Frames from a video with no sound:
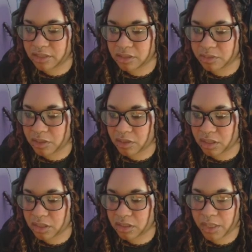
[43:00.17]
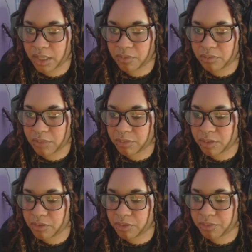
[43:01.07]
to be honest. But we might be
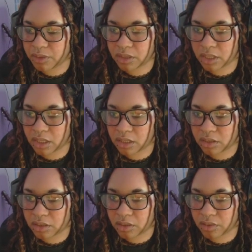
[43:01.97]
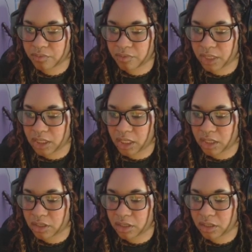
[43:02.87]
able to put like a
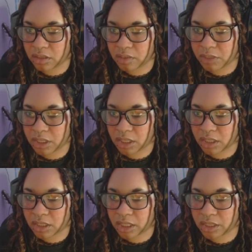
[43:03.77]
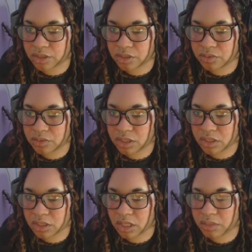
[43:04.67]
radiator. Let me get like two of
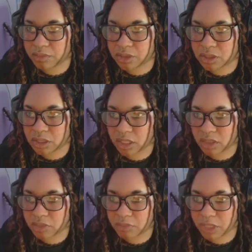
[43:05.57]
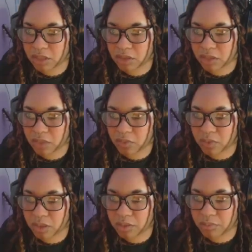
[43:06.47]
these and kind of push it together to make it look like
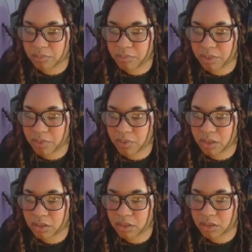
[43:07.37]
one big one.